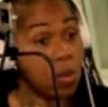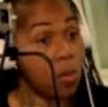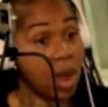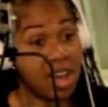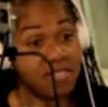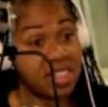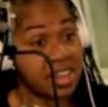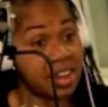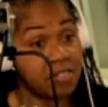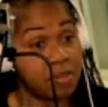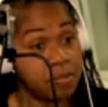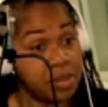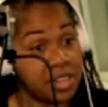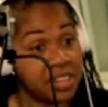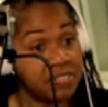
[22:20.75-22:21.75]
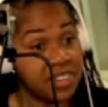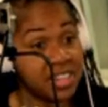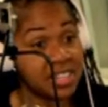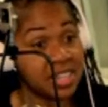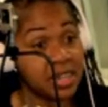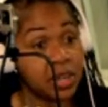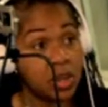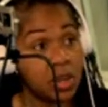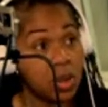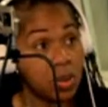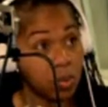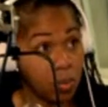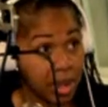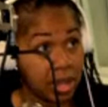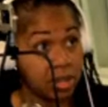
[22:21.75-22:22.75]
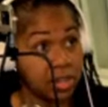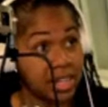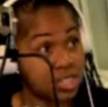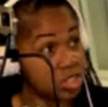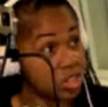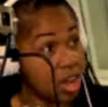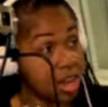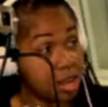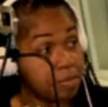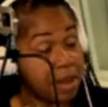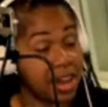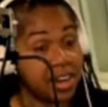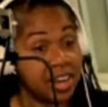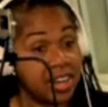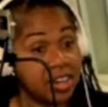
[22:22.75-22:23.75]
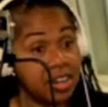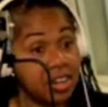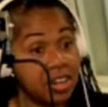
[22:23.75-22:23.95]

Why have they never been convicted? Well, let's talk about it.